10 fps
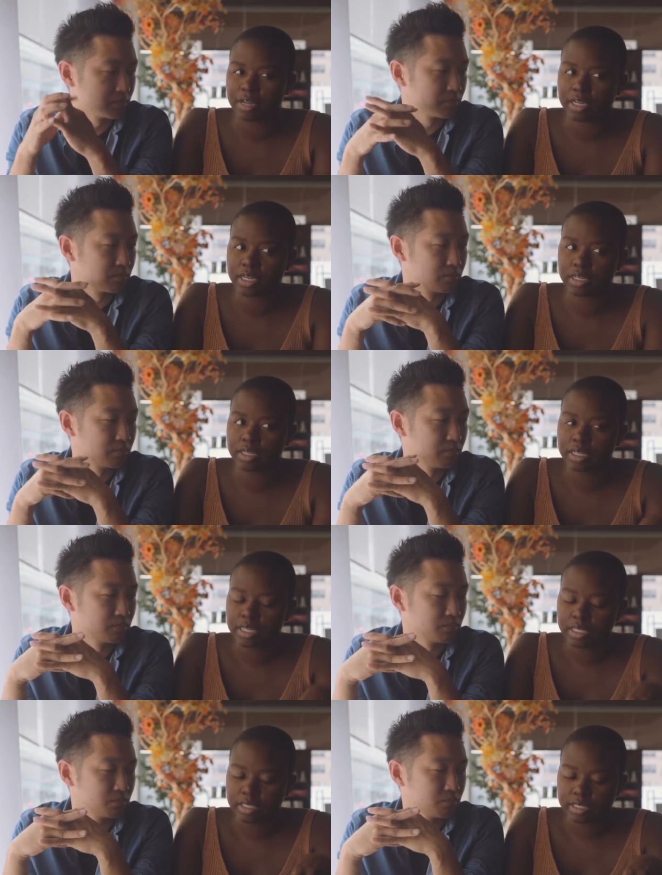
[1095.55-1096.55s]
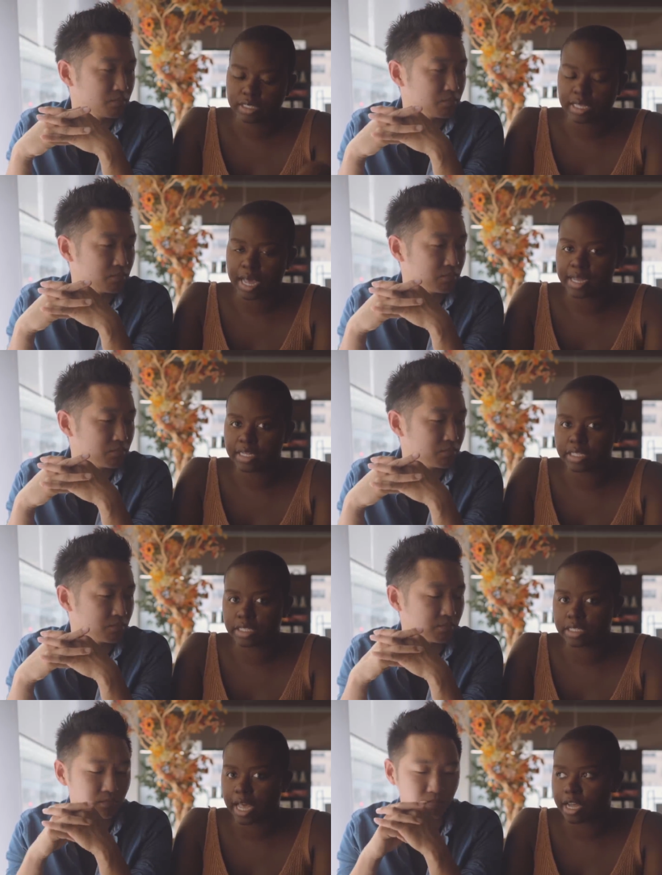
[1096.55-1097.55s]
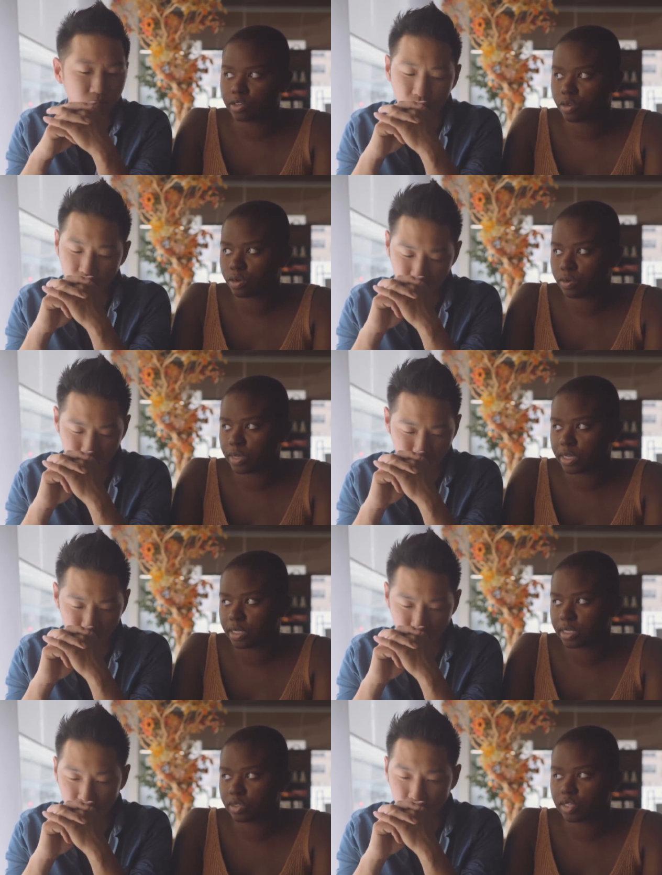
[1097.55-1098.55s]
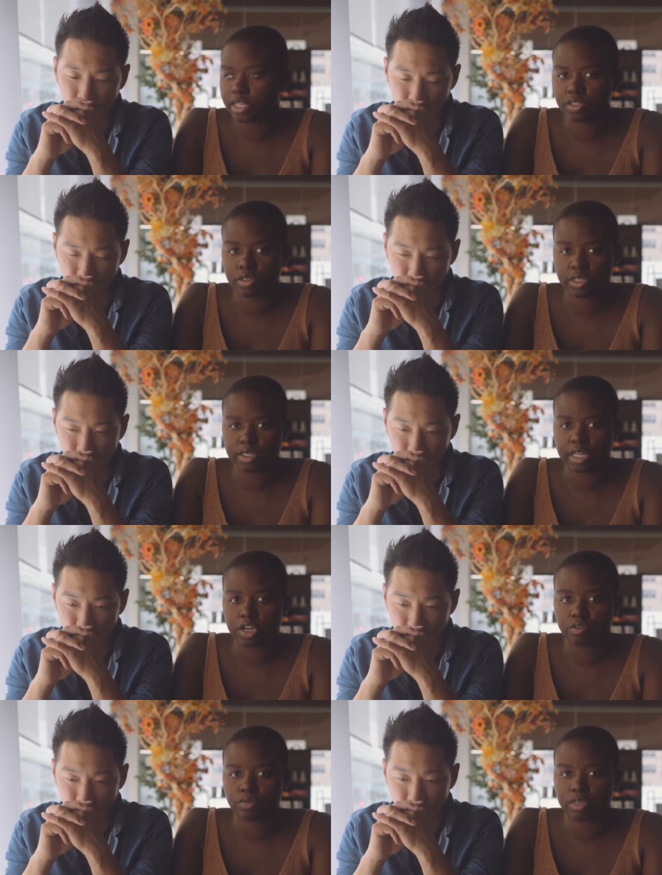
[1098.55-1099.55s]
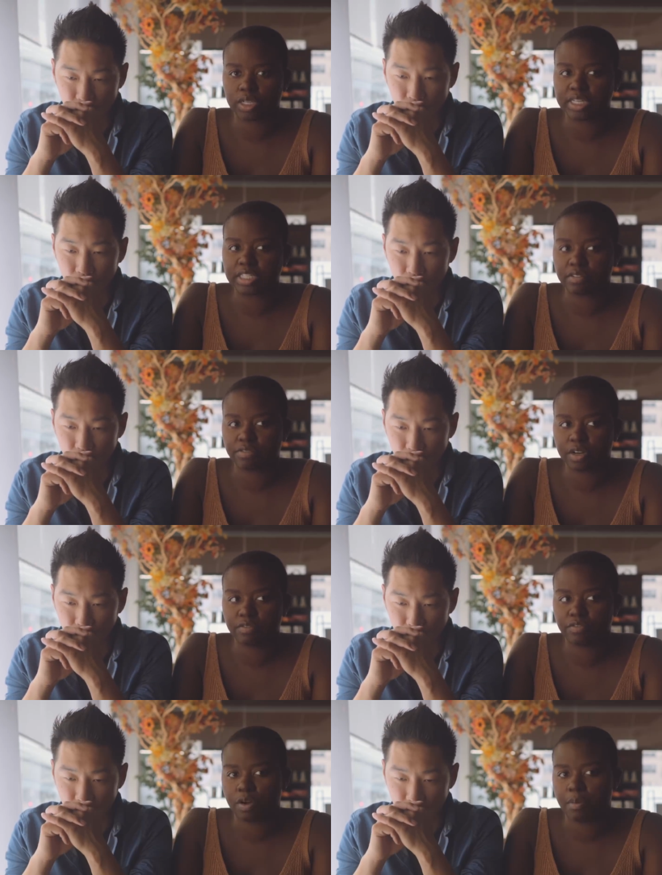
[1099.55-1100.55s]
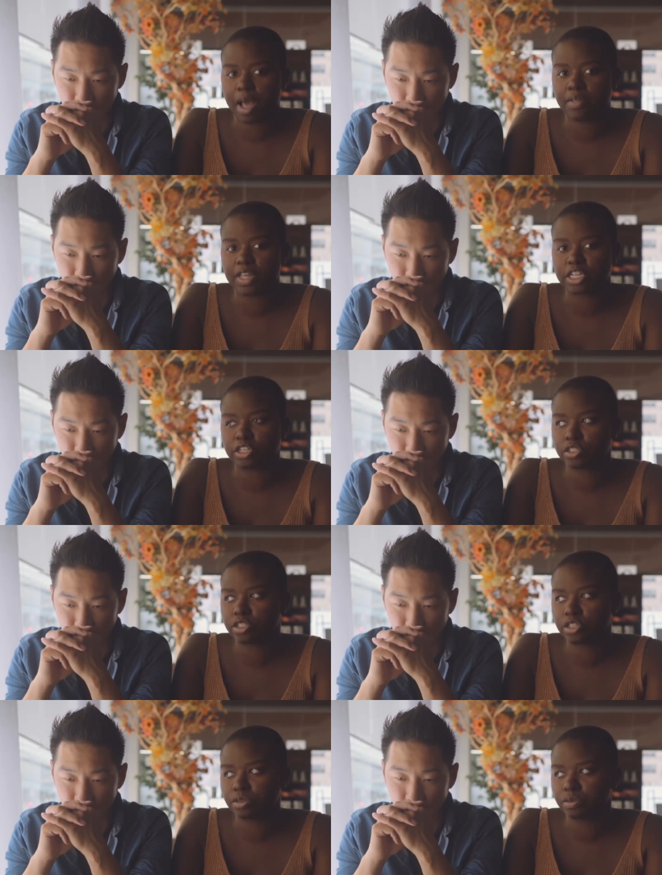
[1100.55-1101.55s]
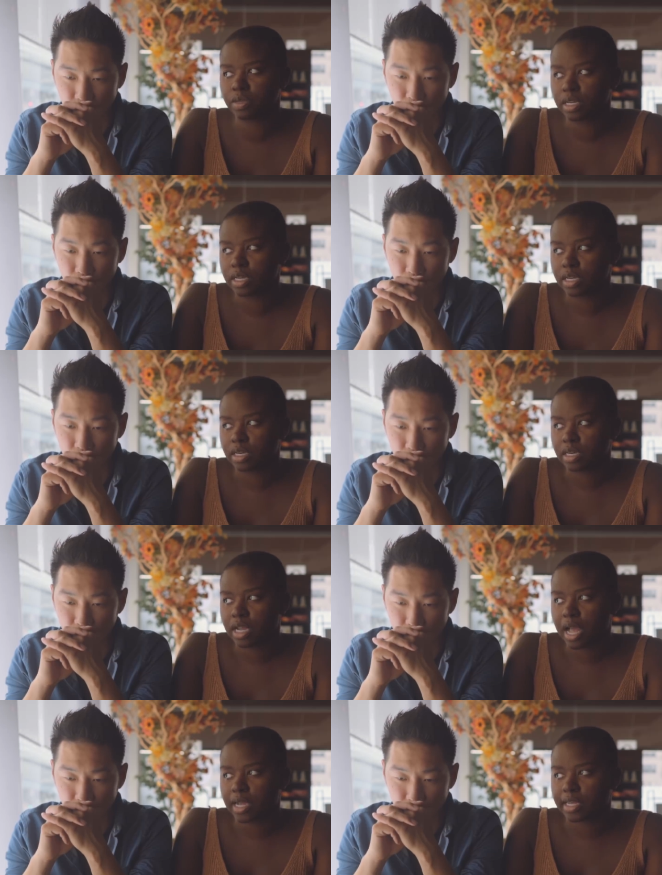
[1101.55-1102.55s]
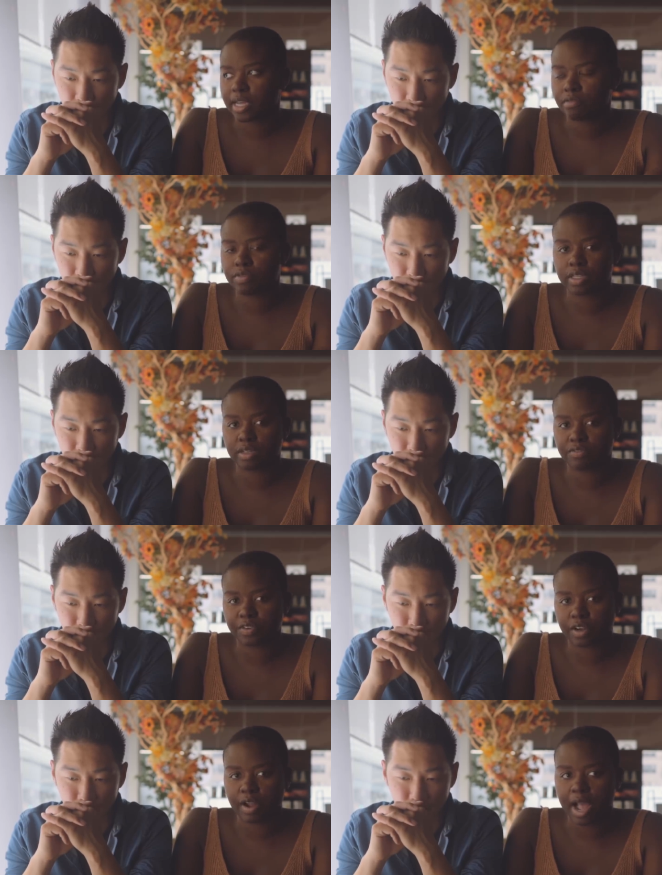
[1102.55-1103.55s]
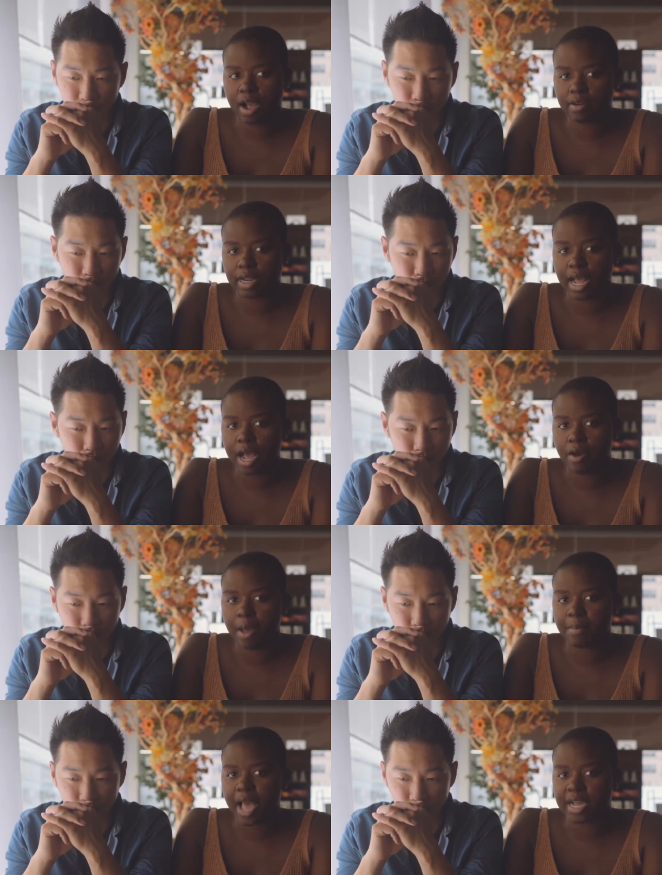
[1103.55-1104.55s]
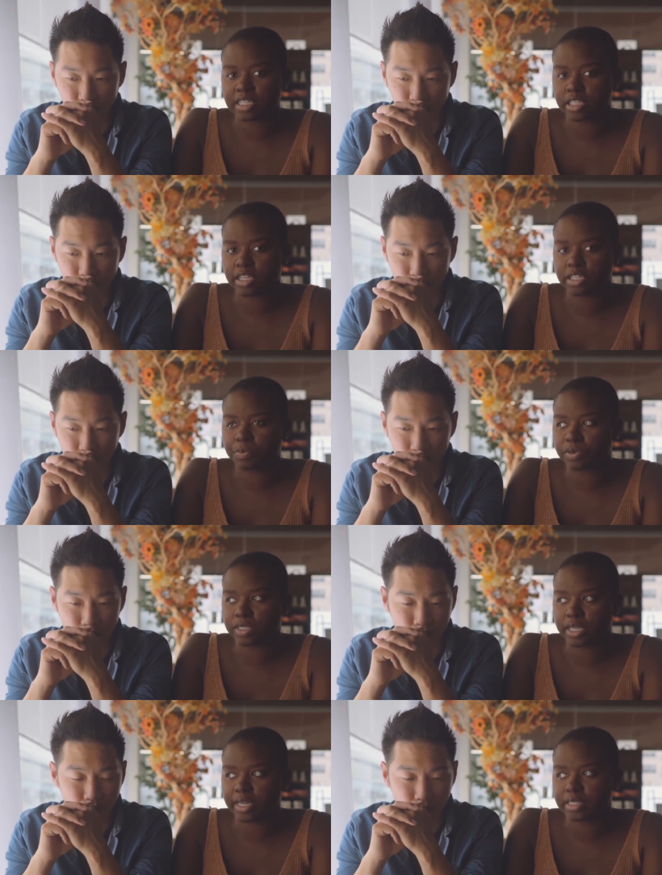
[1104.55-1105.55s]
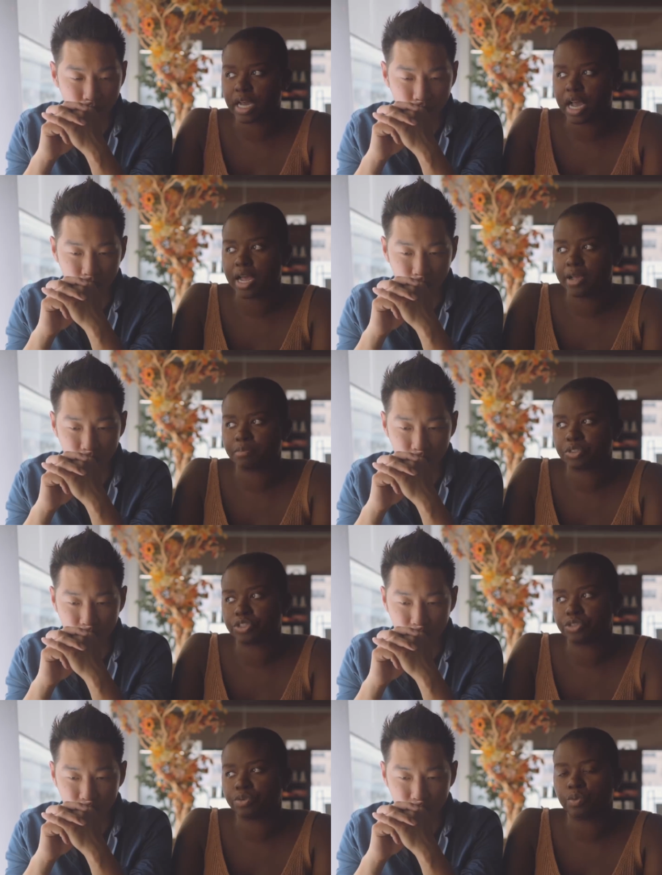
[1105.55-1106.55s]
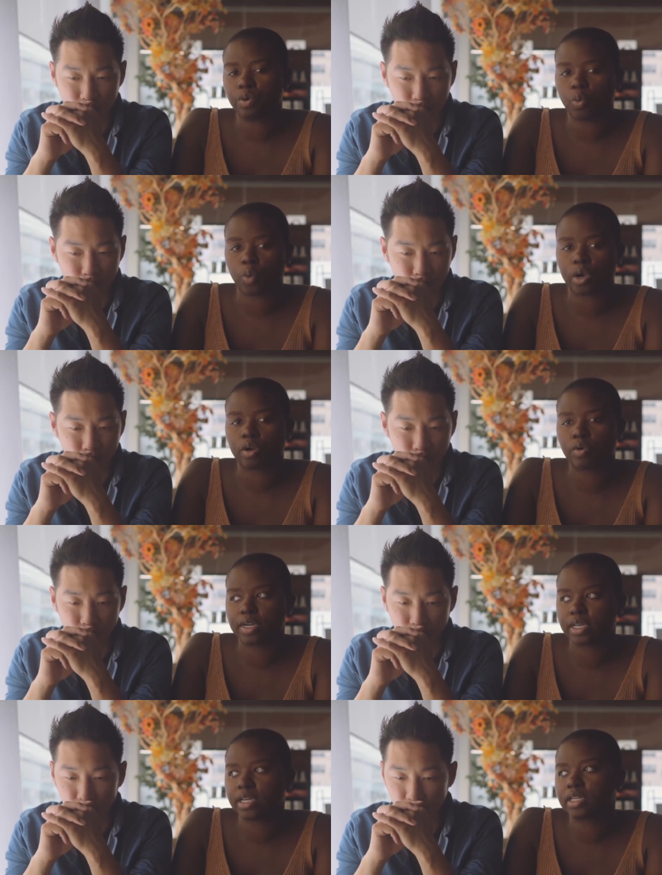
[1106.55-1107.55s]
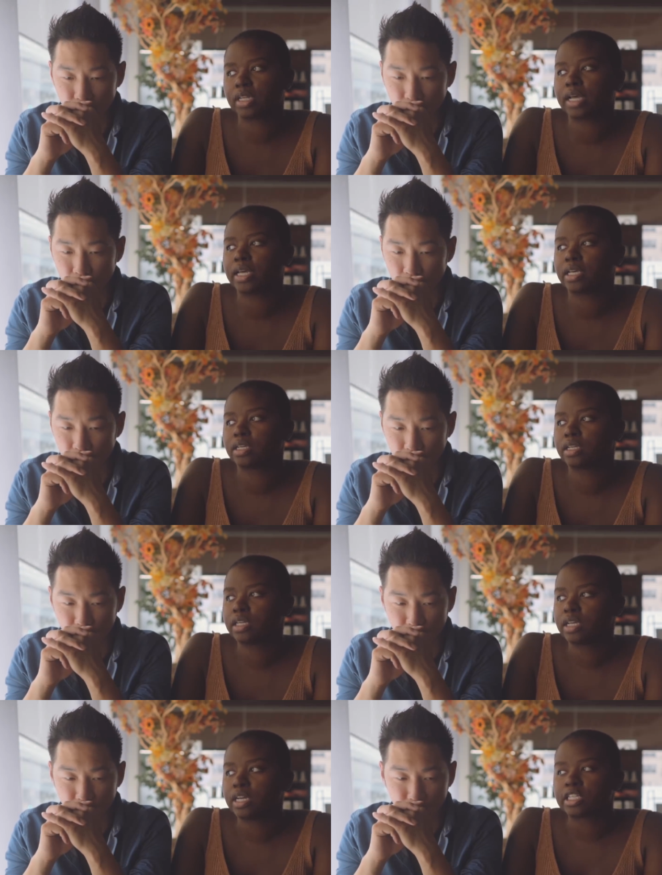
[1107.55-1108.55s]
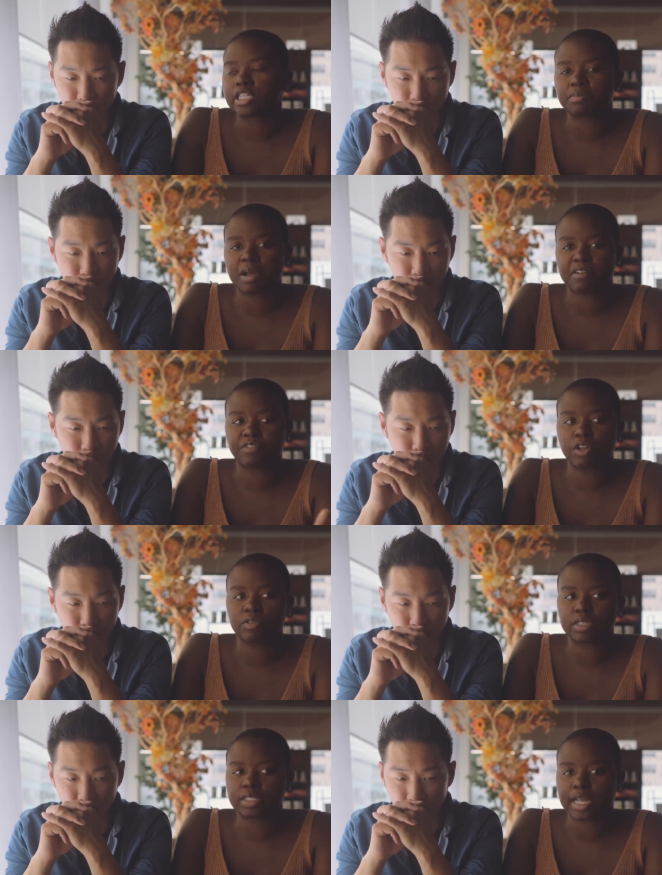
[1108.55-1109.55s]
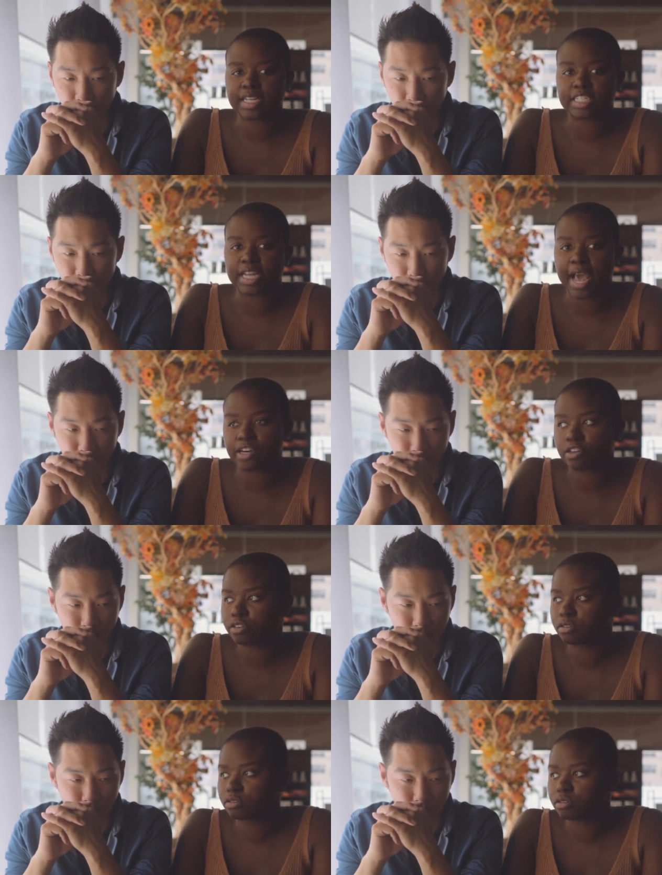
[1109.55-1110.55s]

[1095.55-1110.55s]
Speaker 1: like a set schedule and things are just like really different from how they used to, I can't really figure out how I'm actually supposed to get time to work on it. Like, just my flow is like shattered